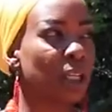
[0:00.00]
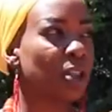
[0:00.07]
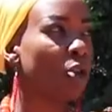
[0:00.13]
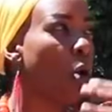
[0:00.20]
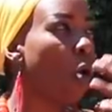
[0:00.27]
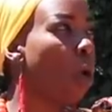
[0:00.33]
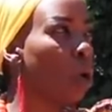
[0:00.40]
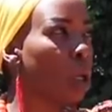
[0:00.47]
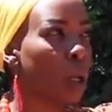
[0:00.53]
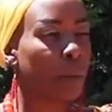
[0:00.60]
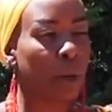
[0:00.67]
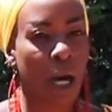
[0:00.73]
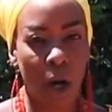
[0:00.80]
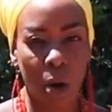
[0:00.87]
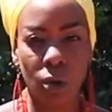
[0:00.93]
it's all
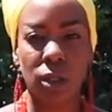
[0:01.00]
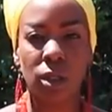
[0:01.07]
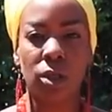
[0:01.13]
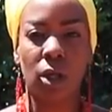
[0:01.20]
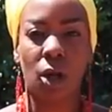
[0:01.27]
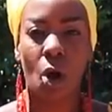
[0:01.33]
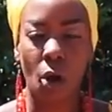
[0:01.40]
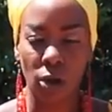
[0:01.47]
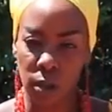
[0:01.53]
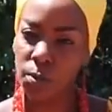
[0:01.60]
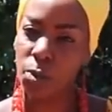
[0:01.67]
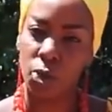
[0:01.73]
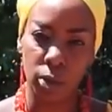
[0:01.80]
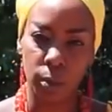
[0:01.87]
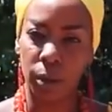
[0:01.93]
about the
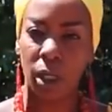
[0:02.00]
cosmos,